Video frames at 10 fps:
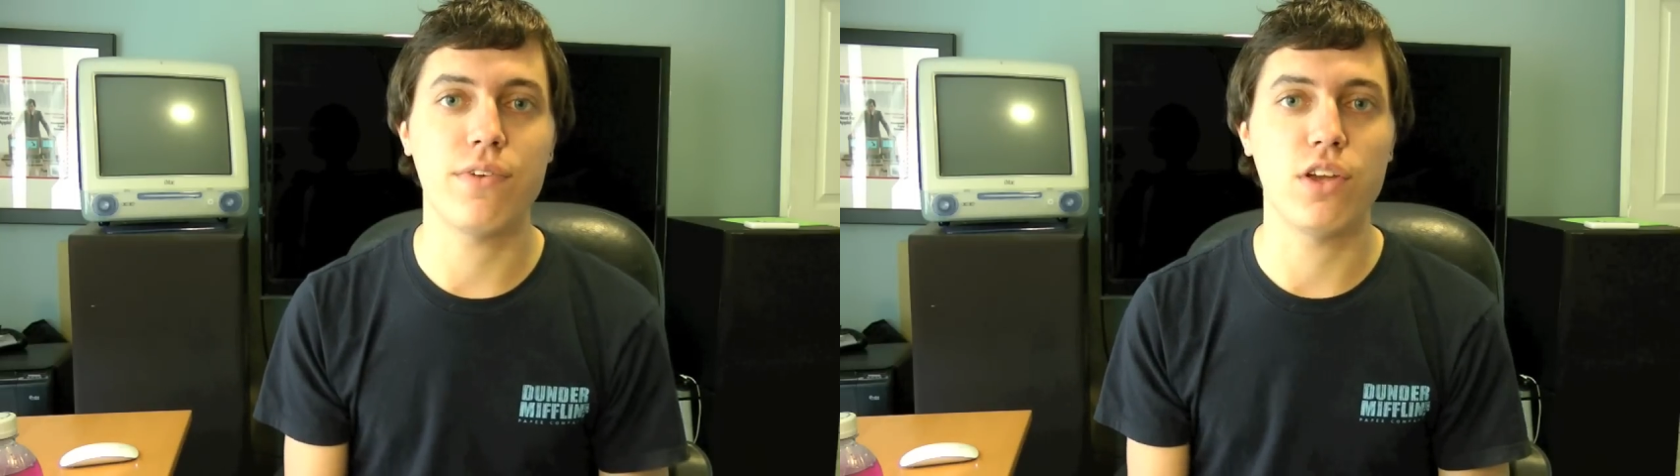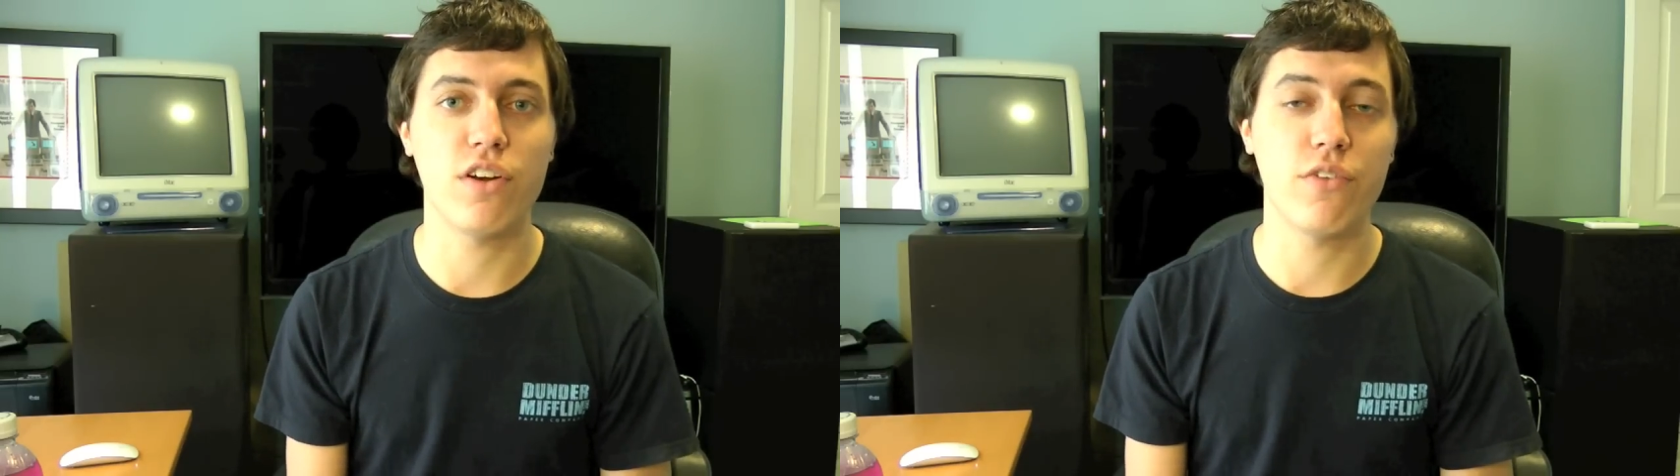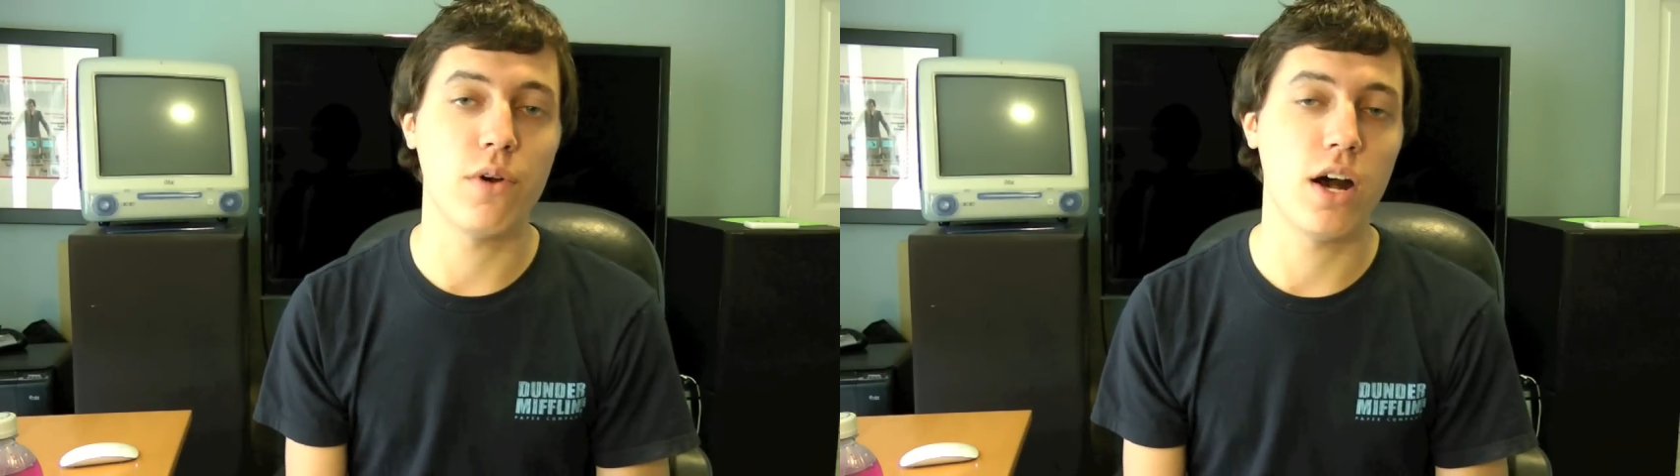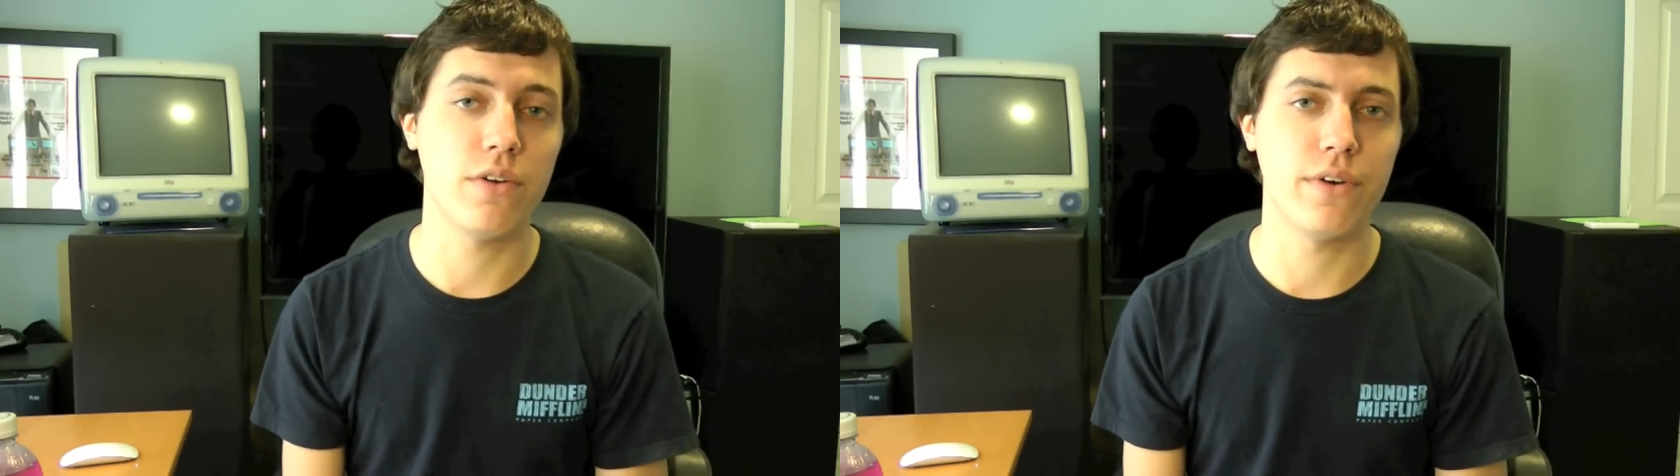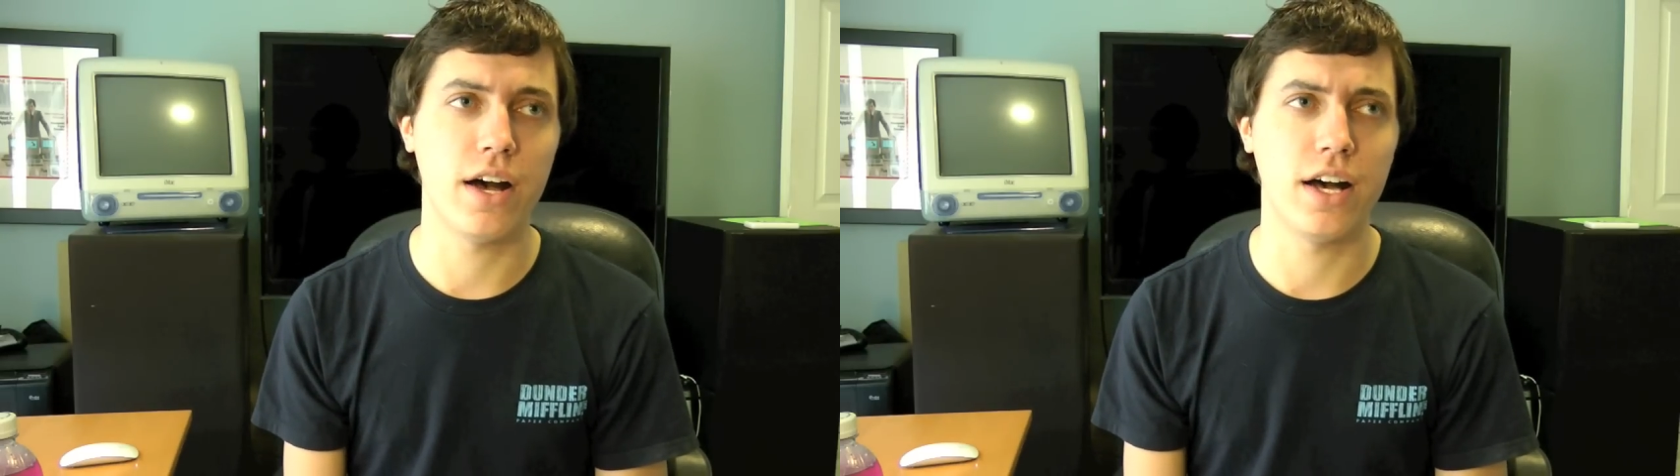video
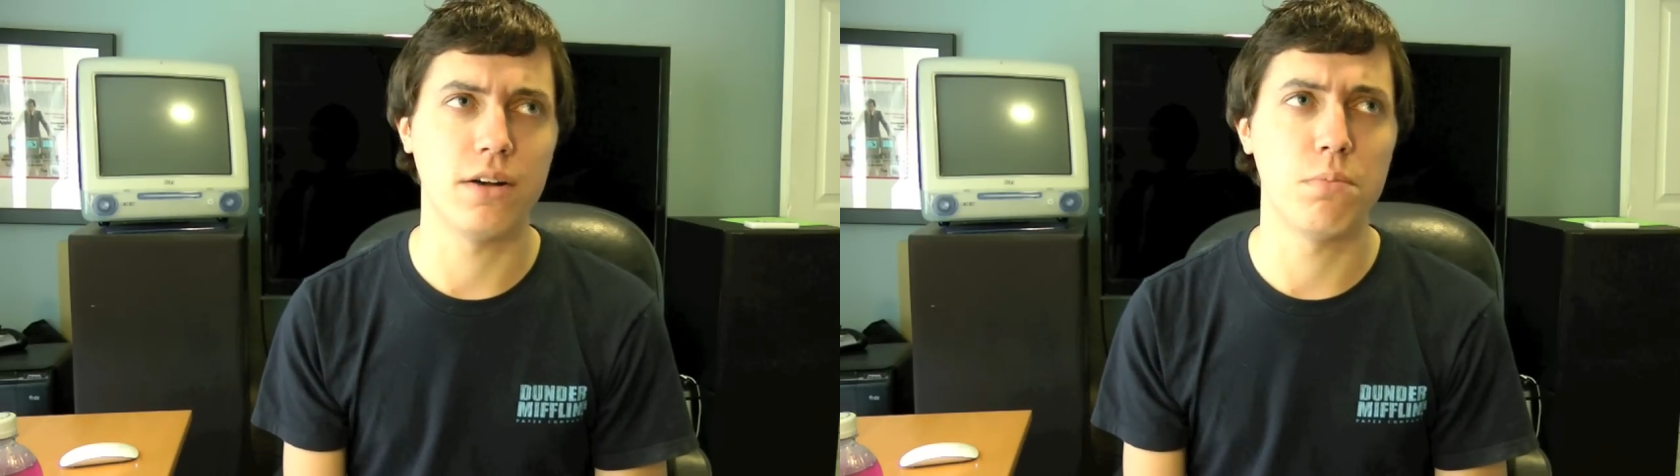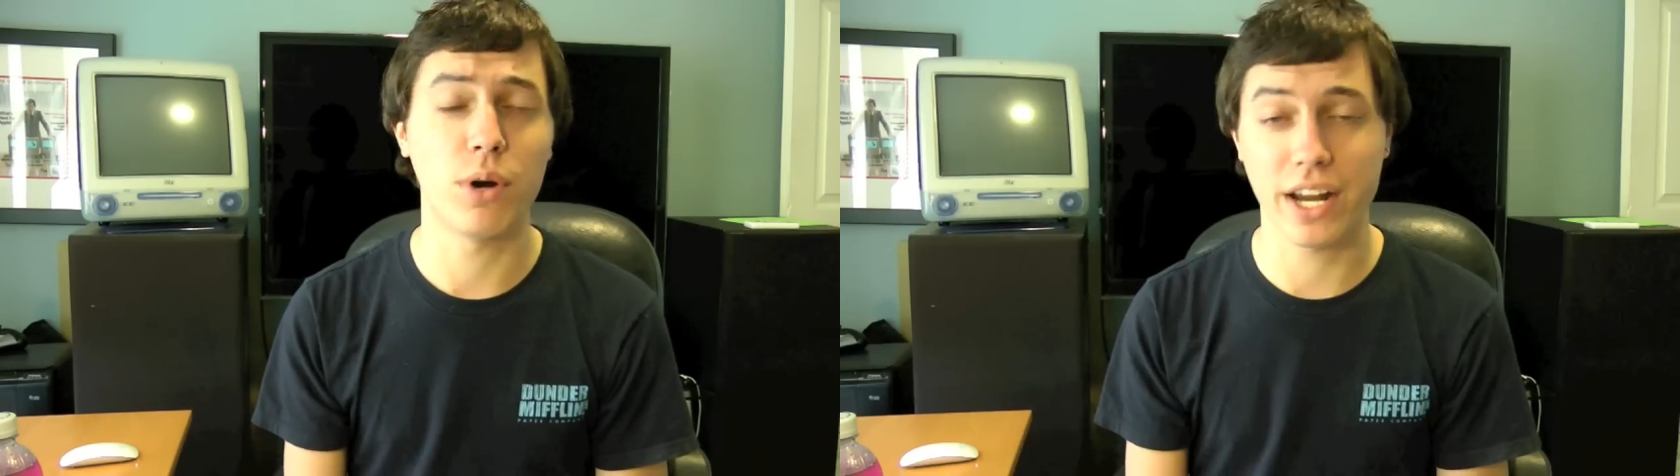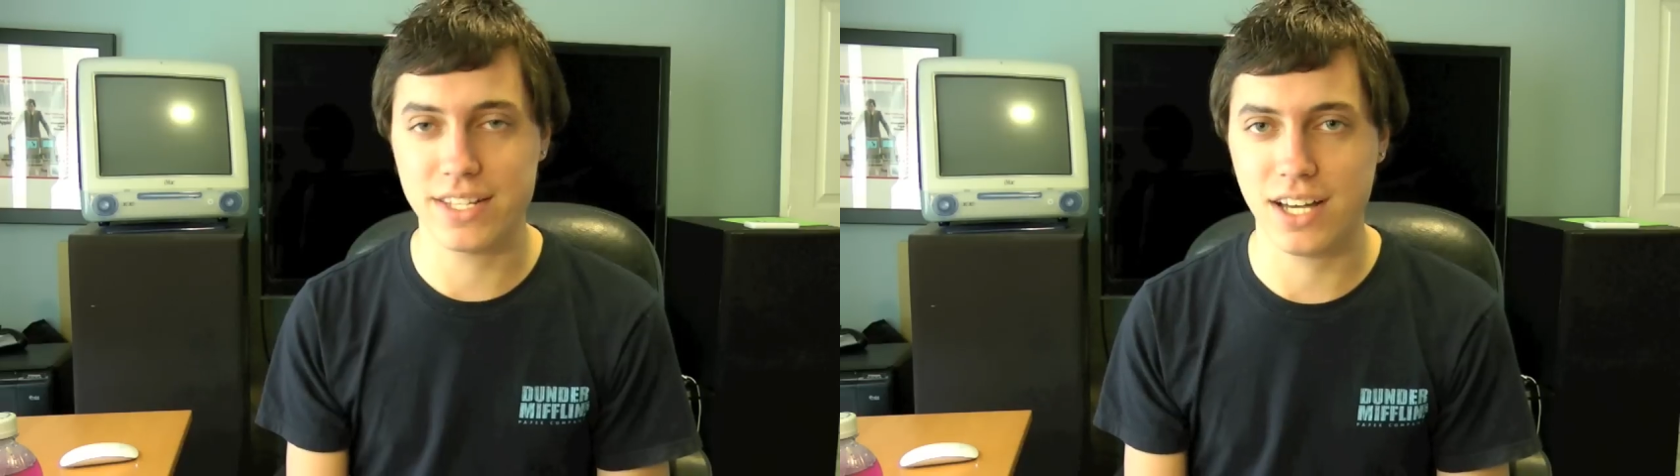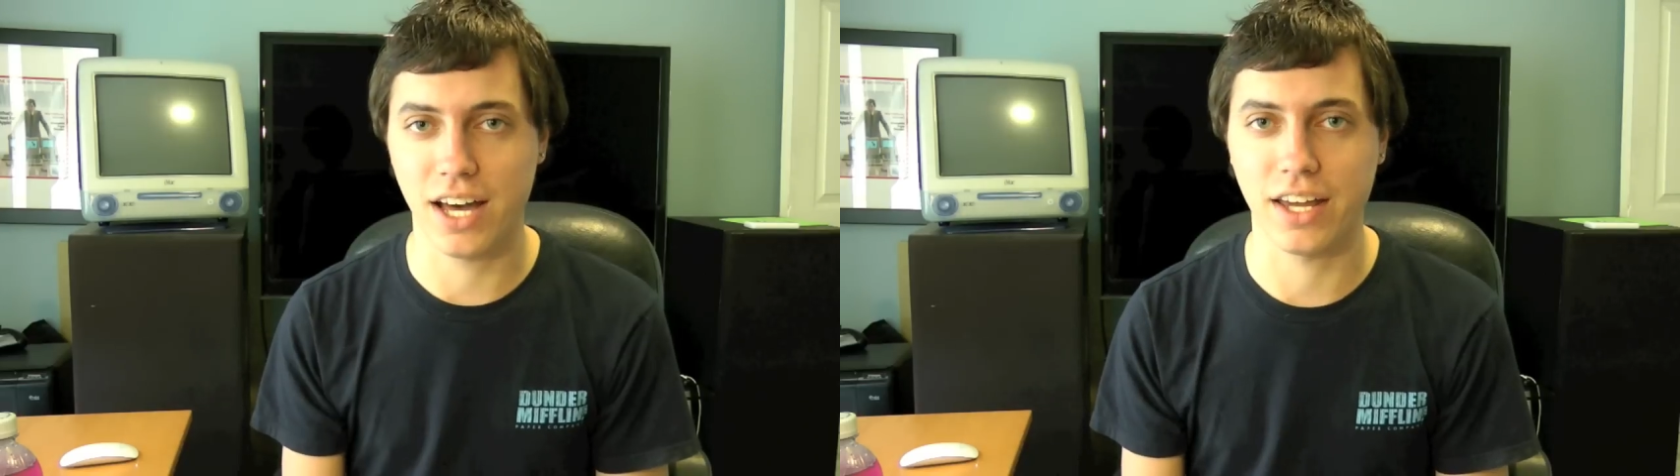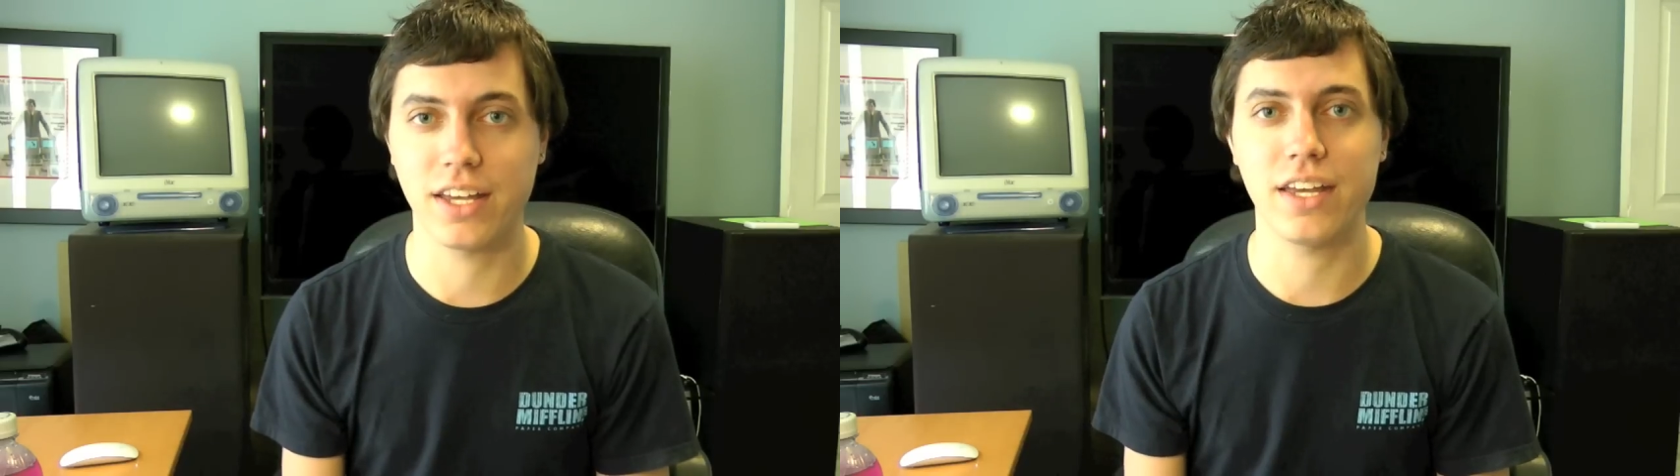of uh, Brain
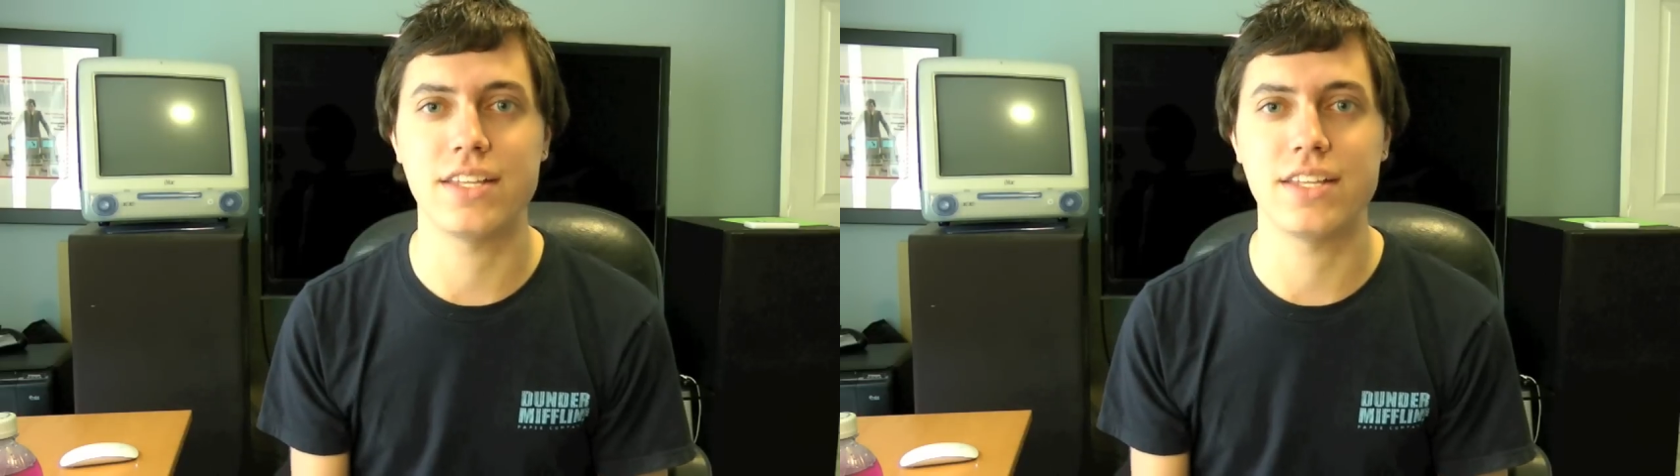Tonic.